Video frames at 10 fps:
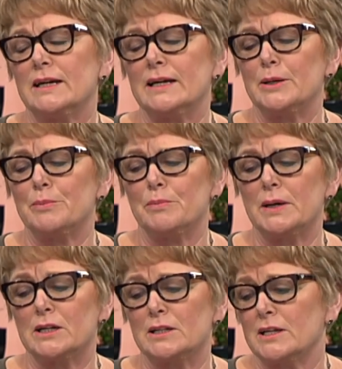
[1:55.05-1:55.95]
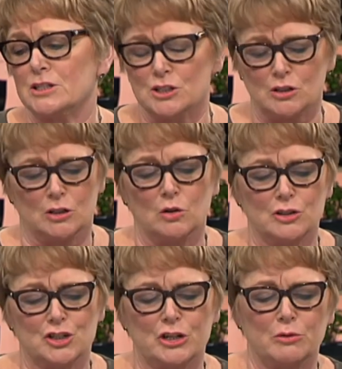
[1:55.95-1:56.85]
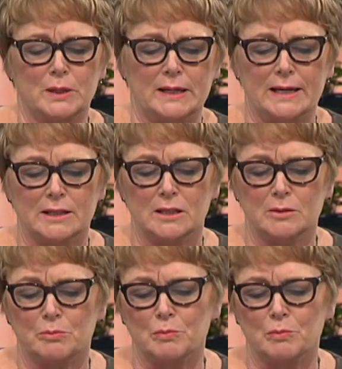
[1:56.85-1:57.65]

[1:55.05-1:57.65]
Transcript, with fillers: Um, and I'd like to just acknowledge Jeremy and the